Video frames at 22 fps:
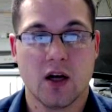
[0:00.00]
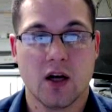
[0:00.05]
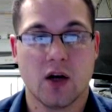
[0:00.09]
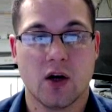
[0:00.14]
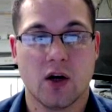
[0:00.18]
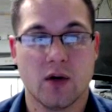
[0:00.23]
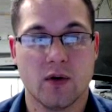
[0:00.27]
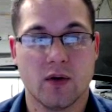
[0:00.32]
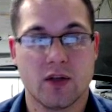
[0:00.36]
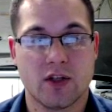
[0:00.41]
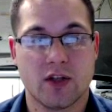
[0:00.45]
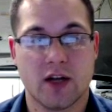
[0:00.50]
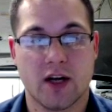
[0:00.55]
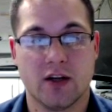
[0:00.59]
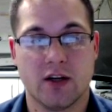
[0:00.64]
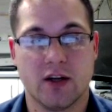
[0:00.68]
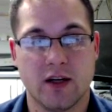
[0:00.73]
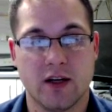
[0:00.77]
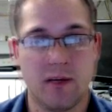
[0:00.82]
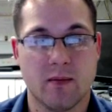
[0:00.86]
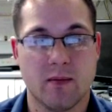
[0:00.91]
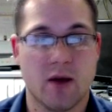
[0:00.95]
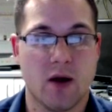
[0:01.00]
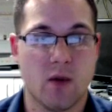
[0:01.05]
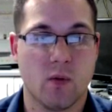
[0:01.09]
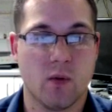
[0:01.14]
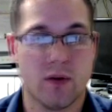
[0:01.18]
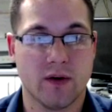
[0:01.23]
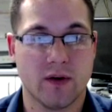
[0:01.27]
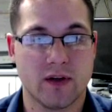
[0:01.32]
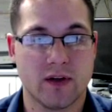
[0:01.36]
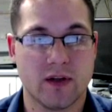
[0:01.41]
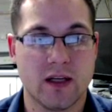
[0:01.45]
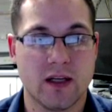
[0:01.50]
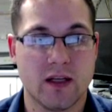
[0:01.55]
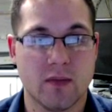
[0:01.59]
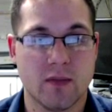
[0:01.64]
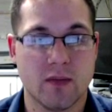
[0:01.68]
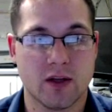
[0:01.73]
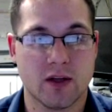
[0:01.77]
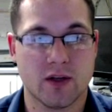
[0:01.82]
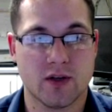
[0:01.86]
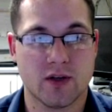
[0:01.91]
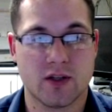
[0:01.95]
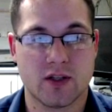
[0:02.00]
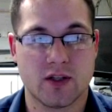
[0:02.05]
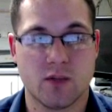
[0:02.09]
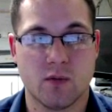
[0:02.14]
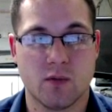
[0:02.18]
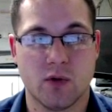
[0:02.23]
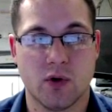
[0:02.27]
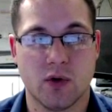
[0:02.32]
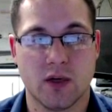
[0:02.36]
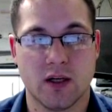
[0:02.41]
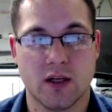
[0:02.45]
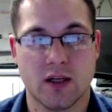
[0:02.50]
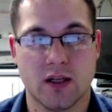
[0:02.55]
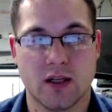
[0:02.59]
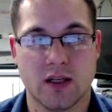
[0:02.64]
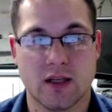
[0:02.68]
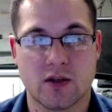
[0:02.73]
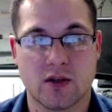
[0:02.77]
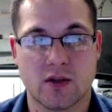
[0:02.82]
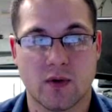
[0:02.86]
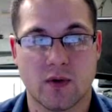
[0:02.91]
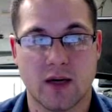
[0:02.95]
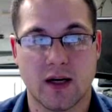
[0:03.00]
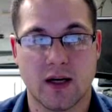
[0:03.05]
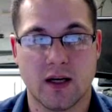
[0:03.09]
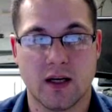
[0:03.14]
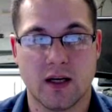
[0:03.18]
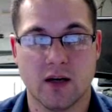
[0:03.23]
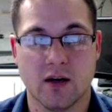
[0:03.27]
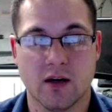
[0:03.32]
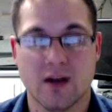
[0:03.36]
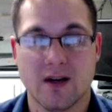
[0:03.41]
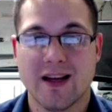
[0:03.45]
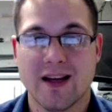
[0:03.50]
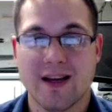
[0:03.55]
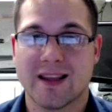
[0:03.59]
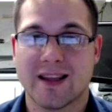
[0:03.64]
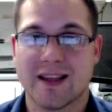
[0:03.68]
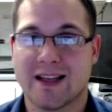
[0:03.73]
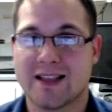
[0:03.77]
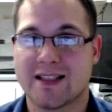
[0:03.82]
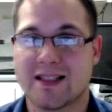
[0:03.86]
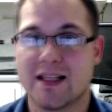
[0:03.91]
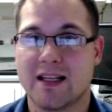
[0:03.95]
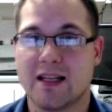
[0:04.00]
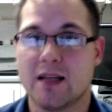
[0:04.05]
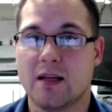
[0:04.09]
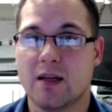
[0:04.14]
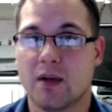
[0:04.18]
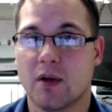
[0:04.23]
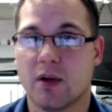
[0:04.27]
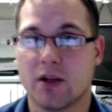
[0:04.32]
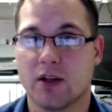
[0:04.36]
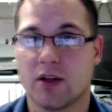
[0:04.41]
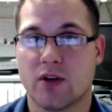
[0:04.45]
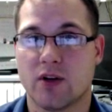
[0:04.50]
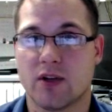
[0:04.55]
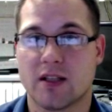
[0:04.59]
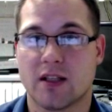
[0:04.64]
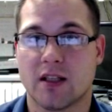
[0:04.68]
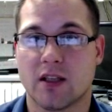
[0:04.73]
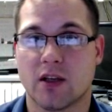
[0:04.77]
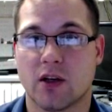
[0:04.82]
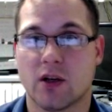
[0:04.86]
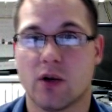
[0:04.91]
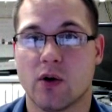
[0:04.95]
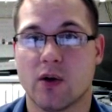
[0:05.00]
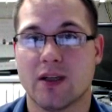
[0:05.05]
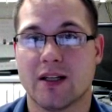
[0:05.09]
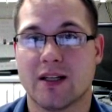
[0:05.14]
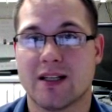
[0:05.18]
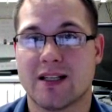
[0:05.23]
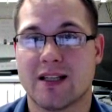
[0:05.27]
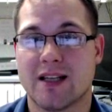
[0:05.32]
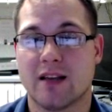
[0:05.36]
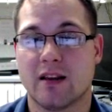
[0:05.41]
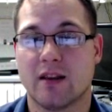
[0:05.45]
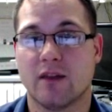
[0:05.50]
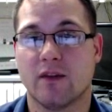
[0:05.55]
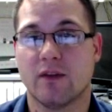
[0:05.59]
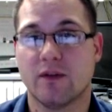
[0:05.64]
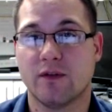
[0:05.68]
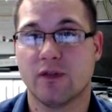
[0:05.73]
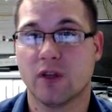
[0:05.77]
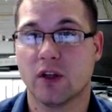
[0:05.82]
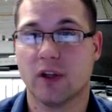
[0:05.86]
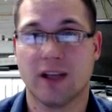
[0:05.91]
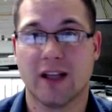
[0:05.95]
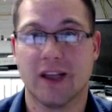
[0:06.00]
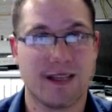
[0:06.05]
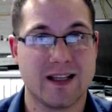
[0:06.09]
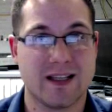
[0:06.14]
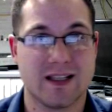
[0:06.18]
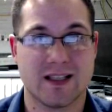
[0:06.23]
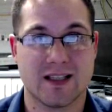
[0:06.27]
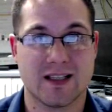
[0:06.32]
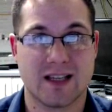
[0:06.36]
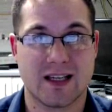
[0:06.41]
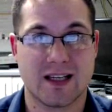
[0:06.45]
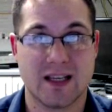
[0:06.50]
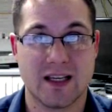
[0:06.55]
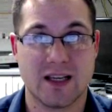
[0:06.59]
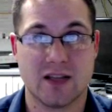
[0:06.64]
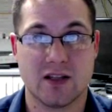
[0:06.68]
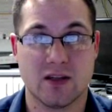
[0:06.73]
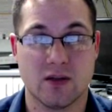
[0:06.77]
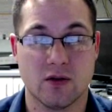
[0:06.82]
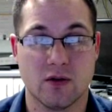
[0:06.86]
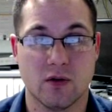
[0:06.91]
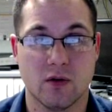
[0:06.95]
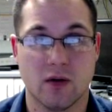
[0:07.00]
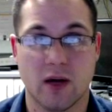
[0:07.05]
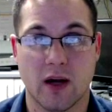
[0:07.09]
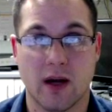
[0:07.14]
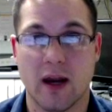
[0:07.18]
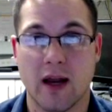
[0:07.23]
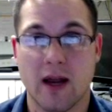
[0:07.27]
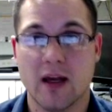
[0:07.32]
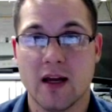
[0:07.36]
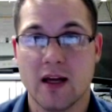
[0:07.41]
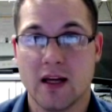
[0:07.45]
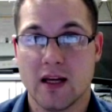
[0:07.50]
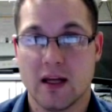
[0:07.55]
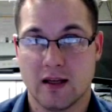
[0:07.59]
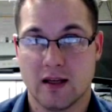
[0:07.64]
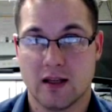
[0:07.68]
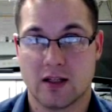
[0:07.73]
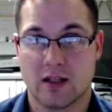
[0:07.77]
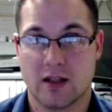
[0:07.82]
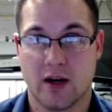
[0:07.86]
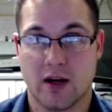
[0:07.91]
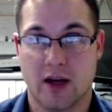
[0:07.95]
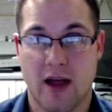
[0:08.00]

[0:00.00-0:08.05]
Go and check your email. Whatever email address you put into this right here, that's the email address that they're going to send the full license key to, okay? It's going to